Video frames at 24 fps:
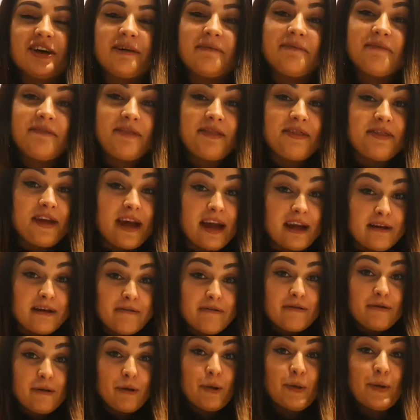I'm
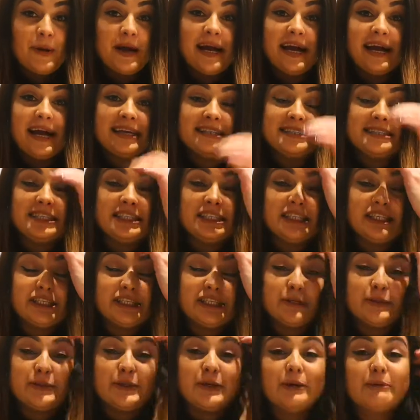thankful, and
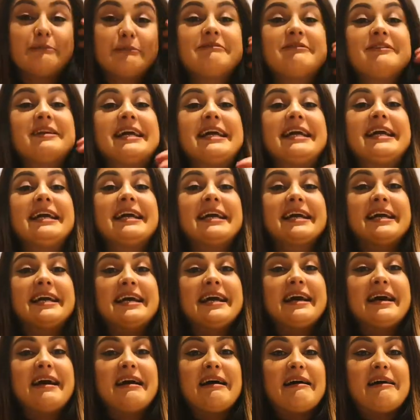you know, hopefully
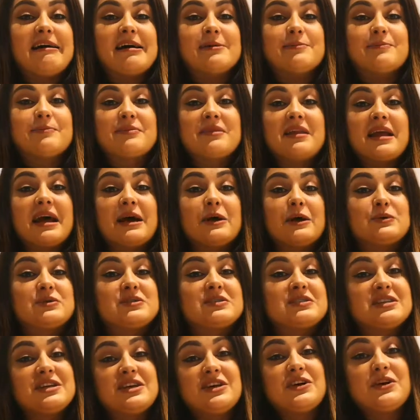I
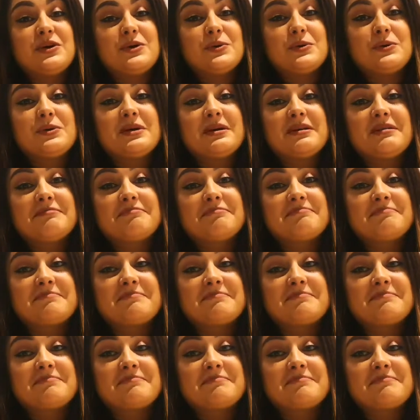will see you